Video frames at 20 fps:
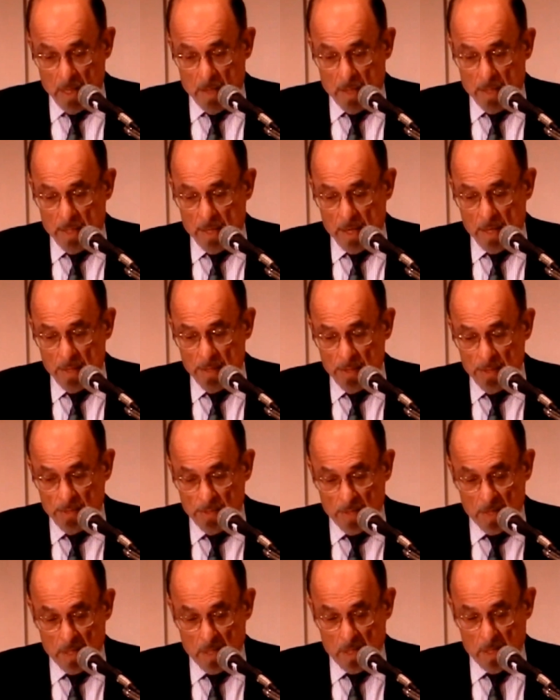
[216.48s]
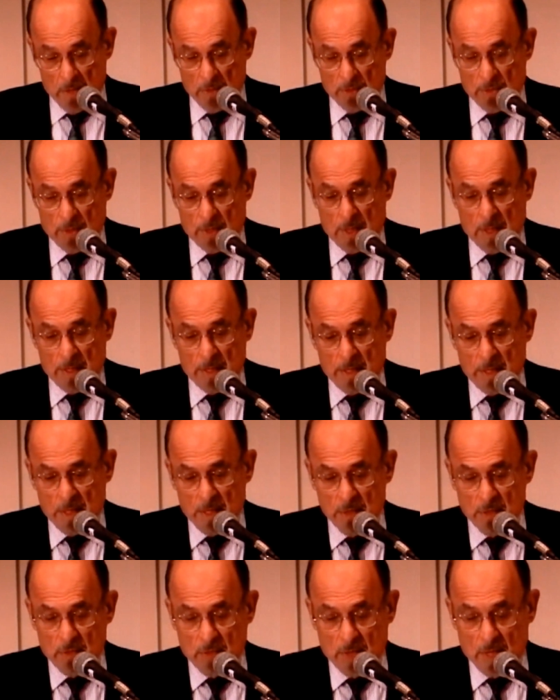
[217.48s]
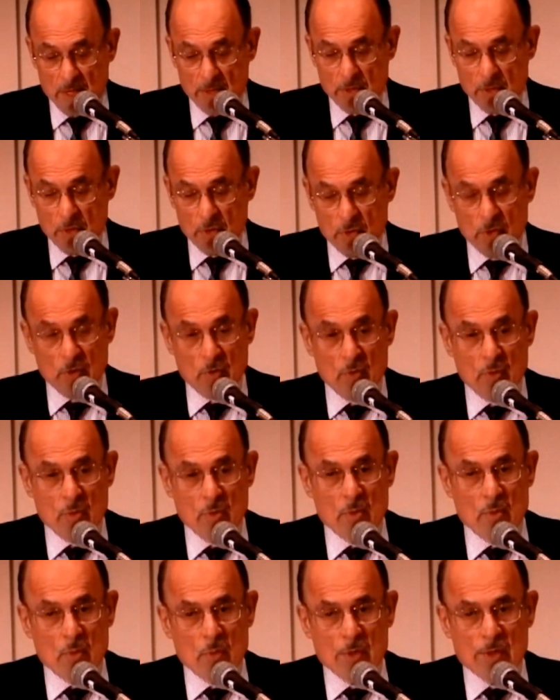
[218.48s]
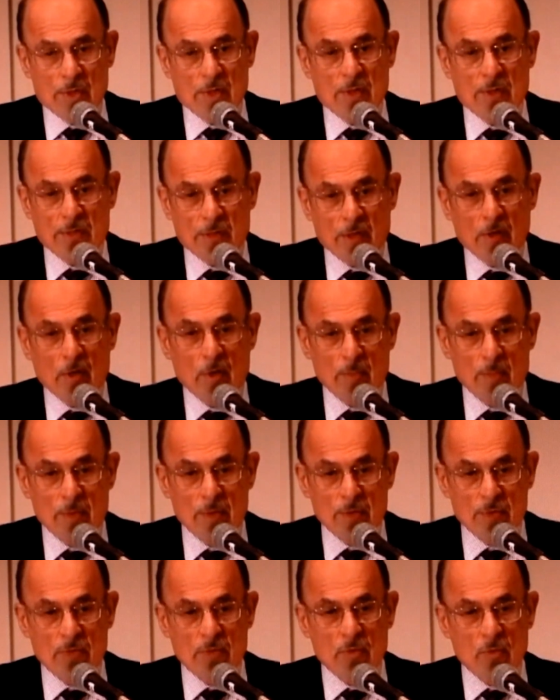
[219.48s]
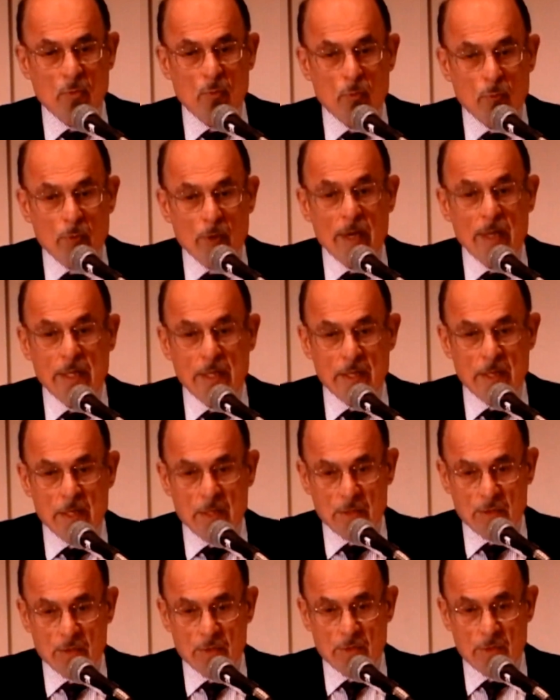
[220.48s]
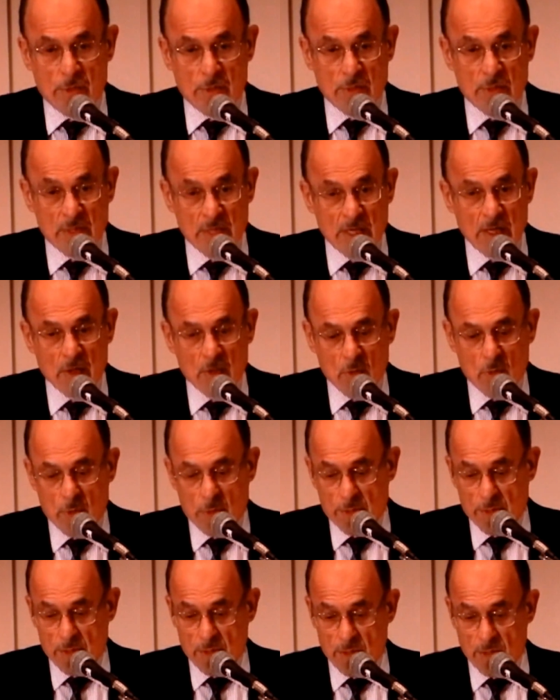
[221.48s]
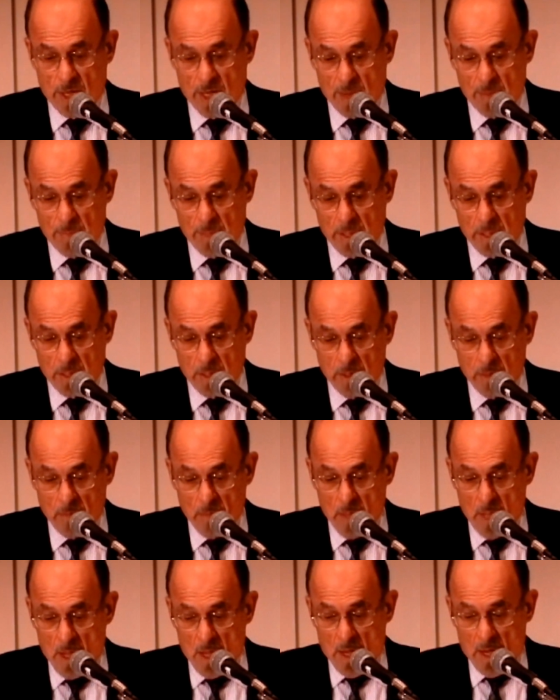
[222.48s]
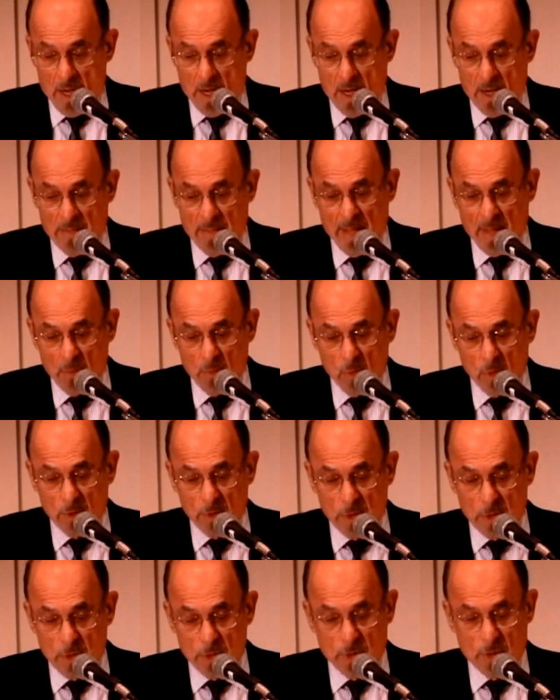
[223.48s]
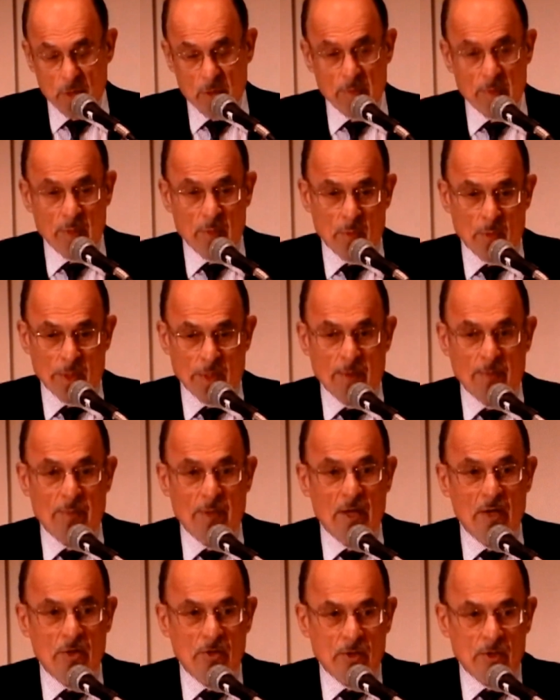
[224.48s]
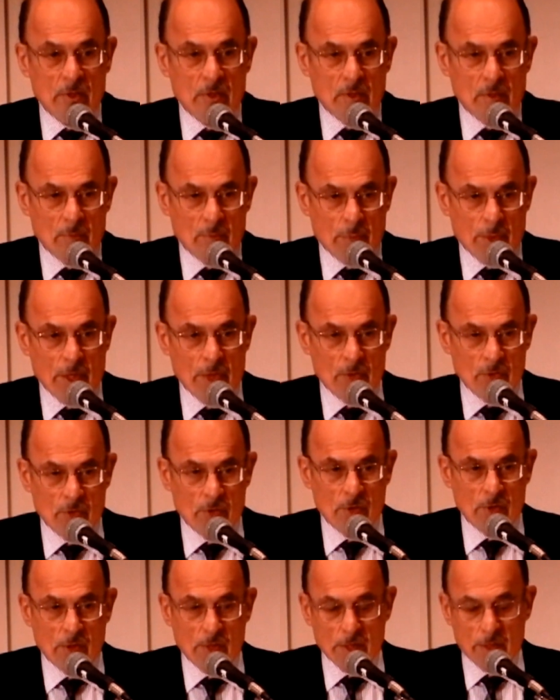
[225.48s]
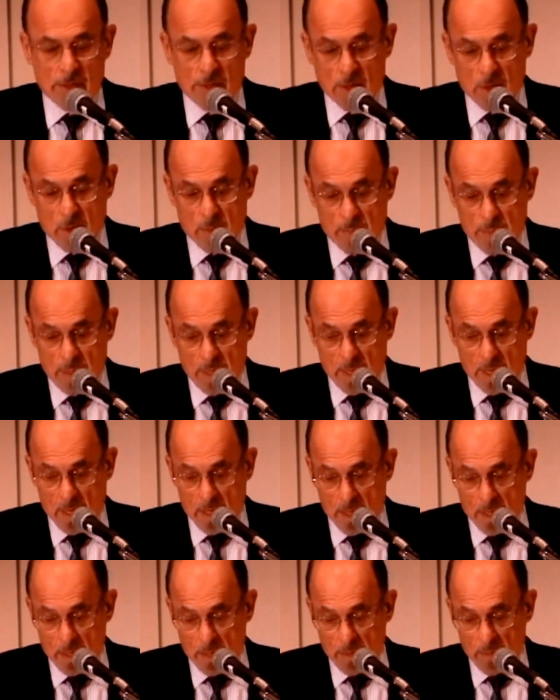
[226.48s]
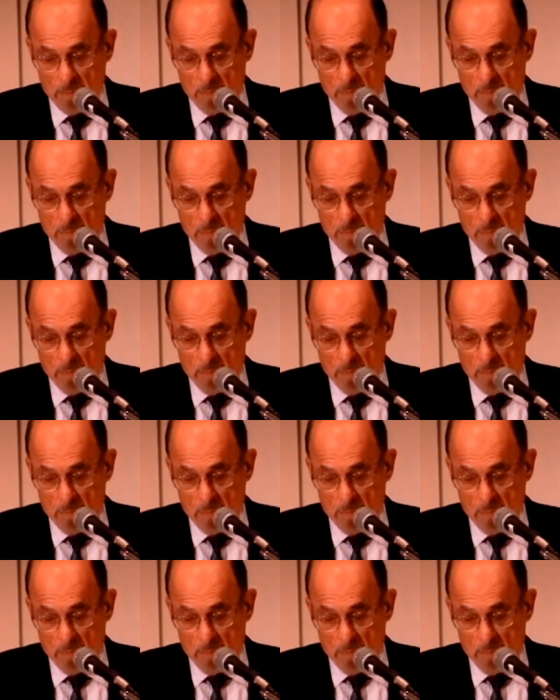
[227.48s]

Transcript: The other thing is that I think it's got to do with the therapist's readiness to deal with the topic. That will determine what the patient brings to the therapy hour.